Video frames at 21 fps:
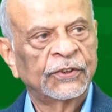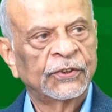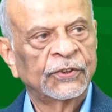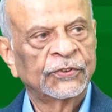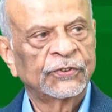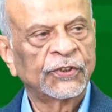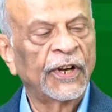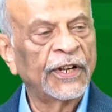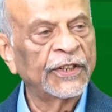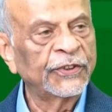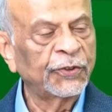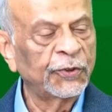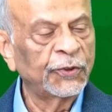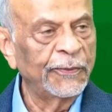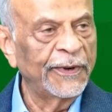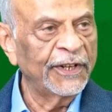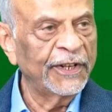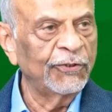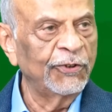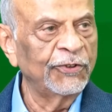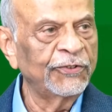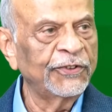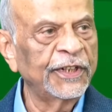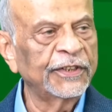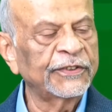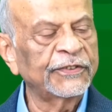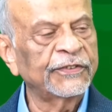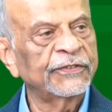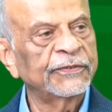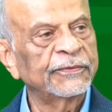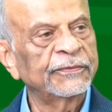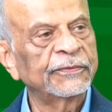So I, through my
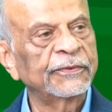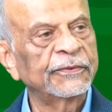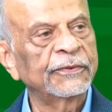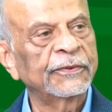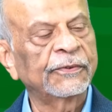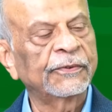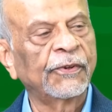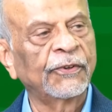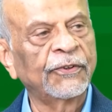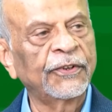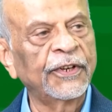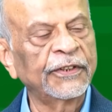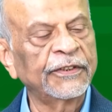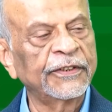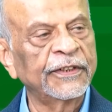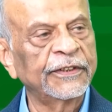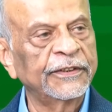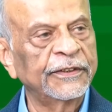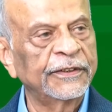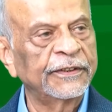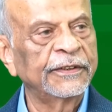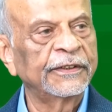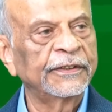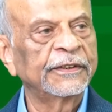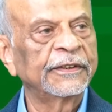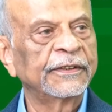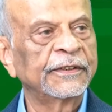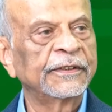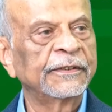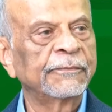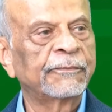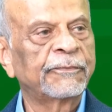contacts, contacted
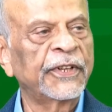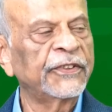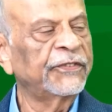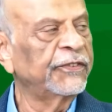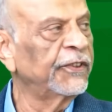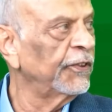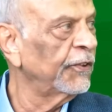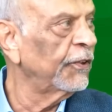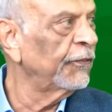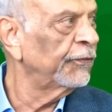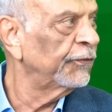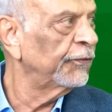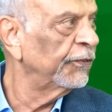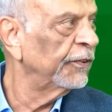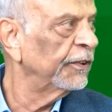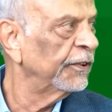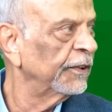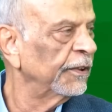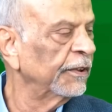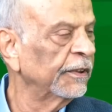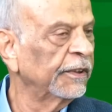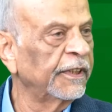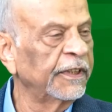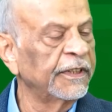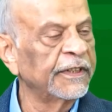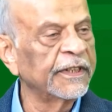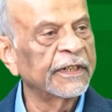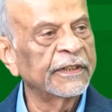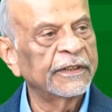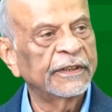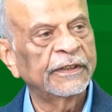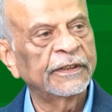President of
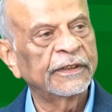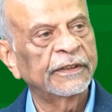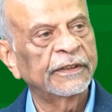Kenya,